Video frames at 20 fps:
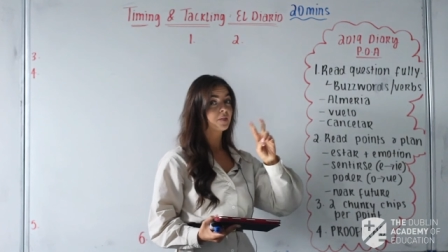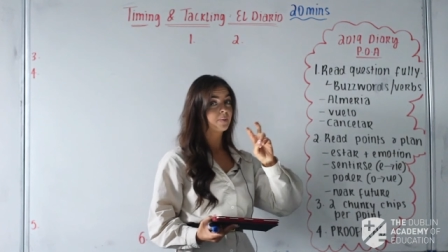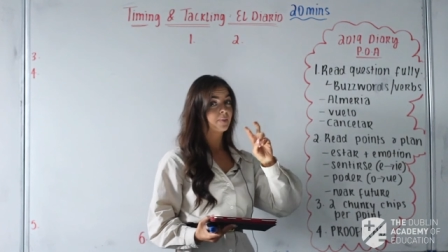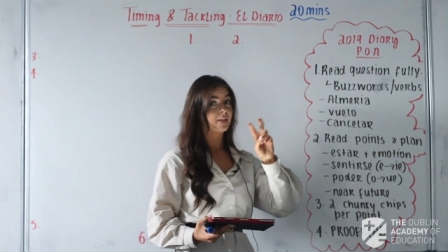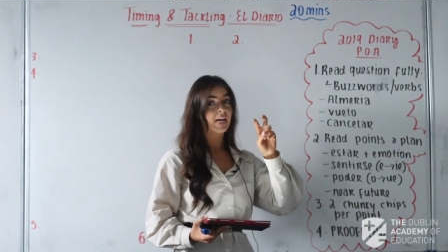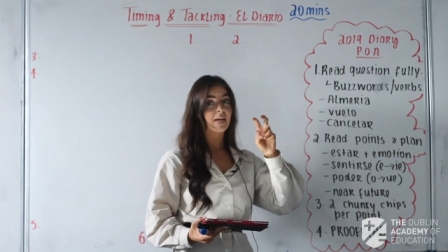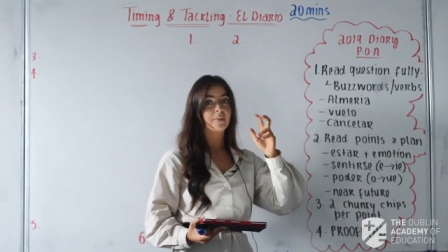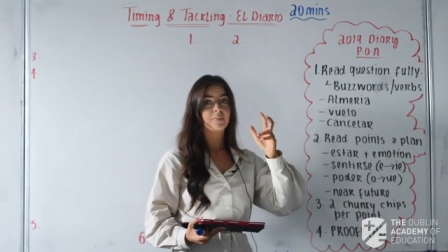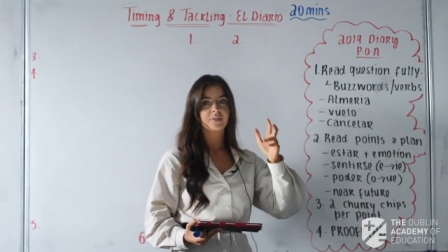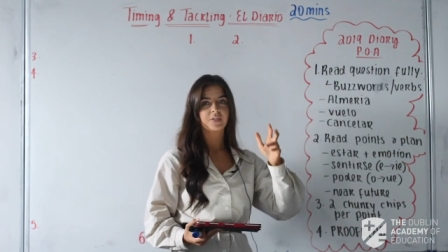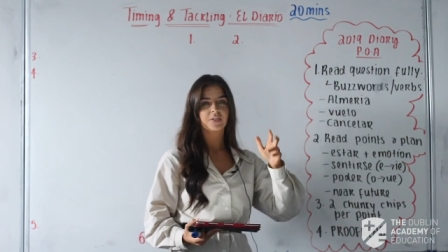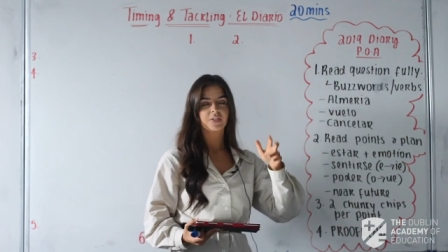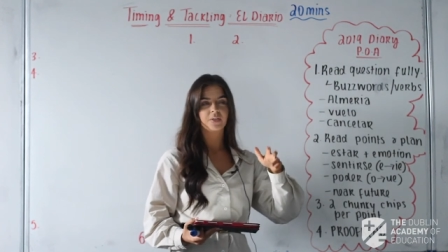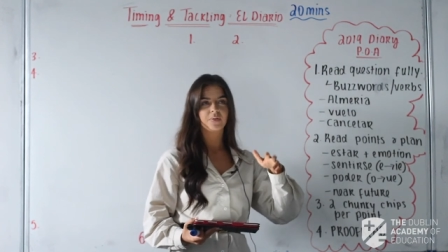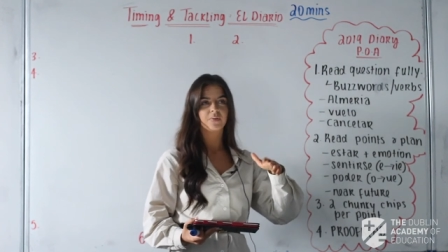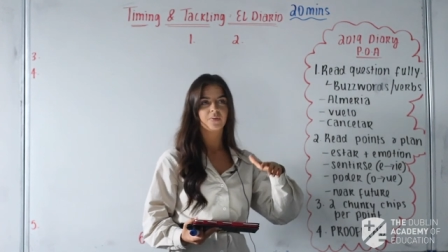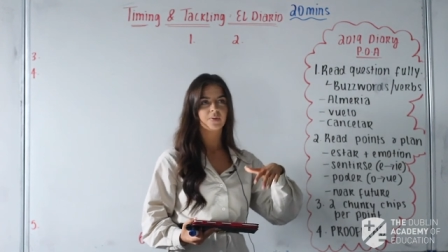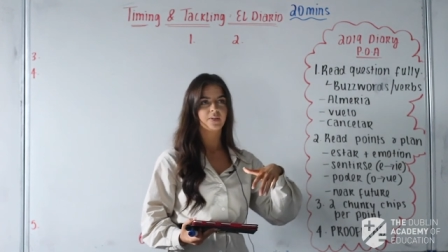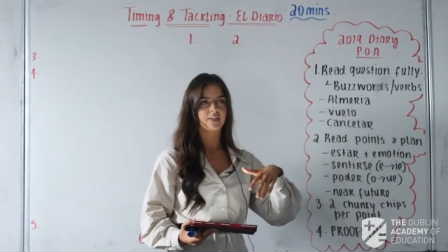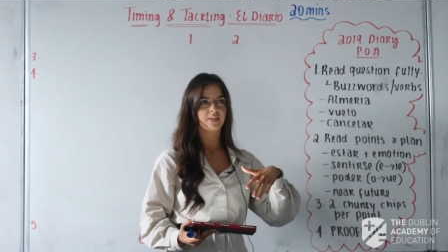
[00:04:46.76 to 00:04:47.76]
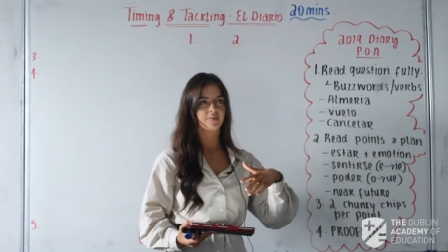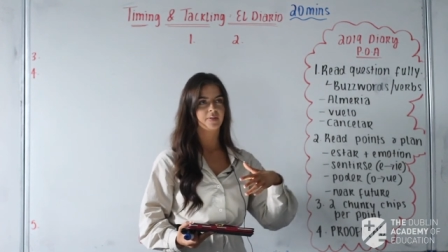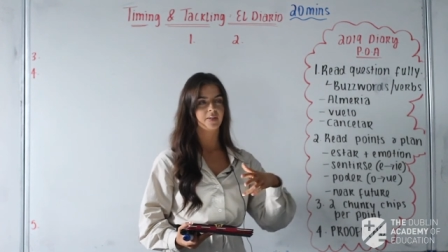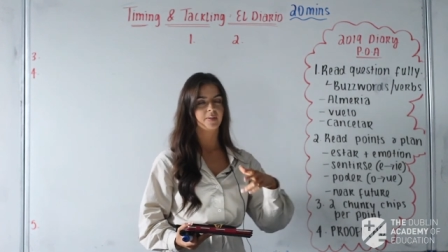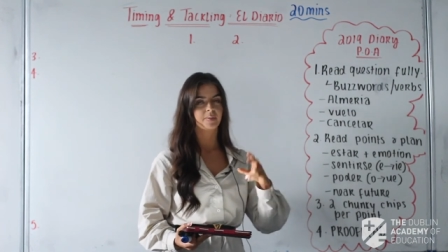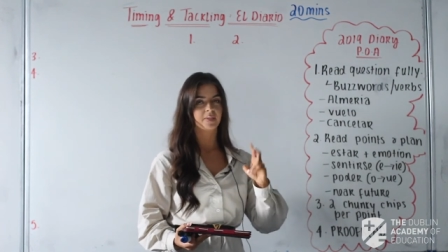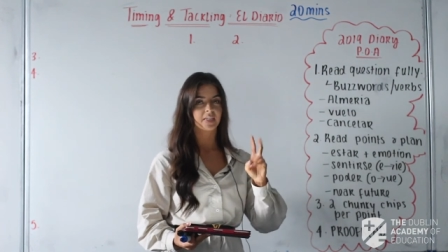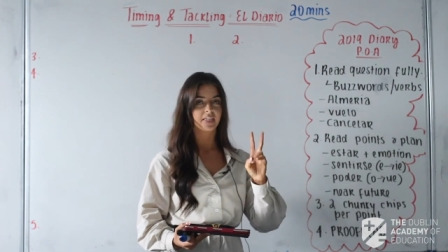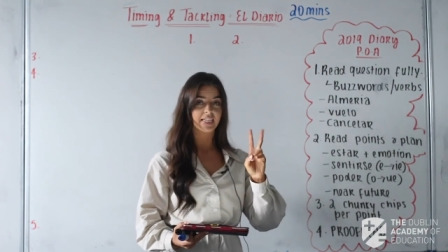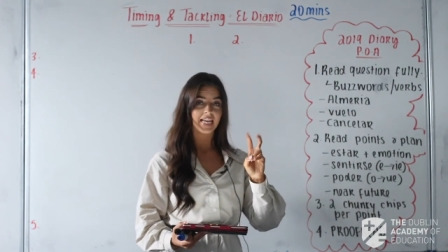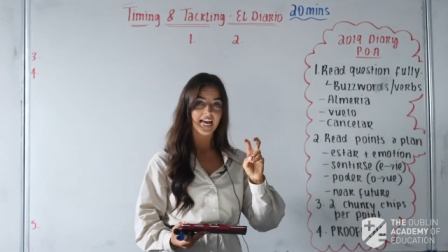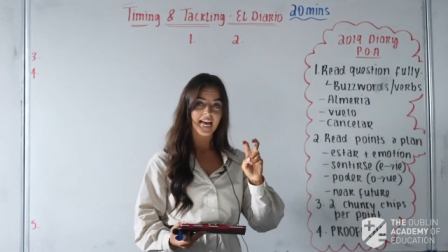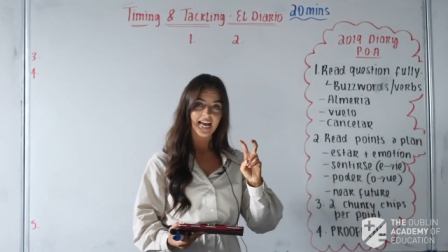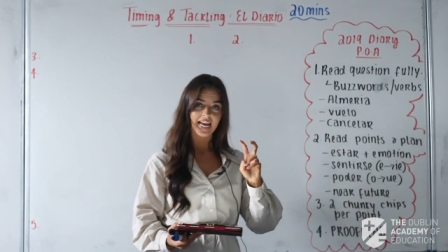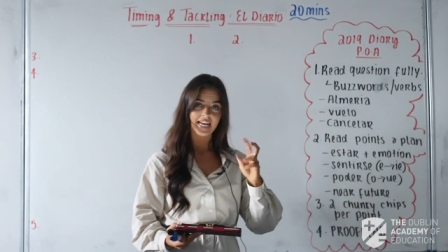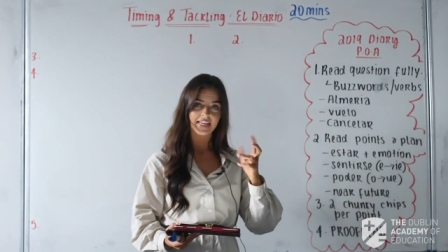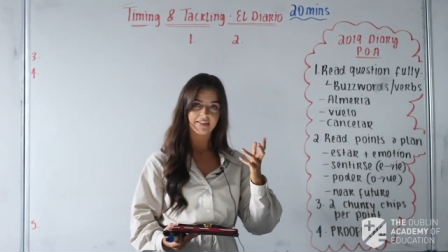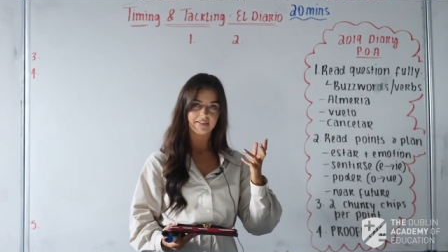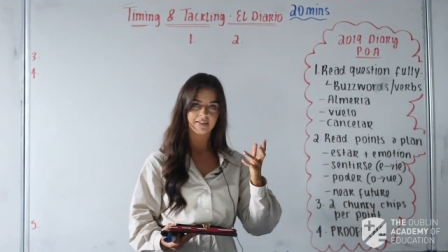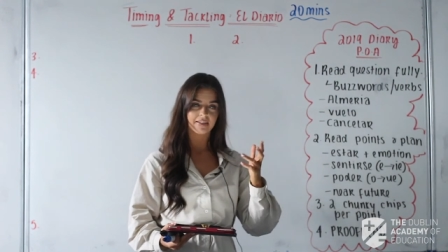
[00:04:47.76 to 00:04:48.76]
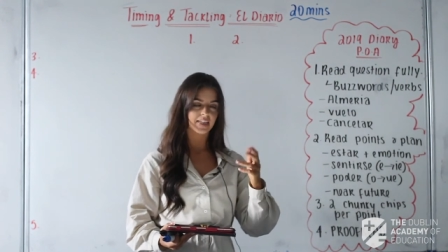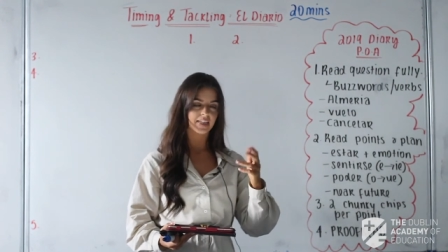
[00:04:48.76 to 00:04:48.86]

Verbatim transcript: to be able to or the verb to can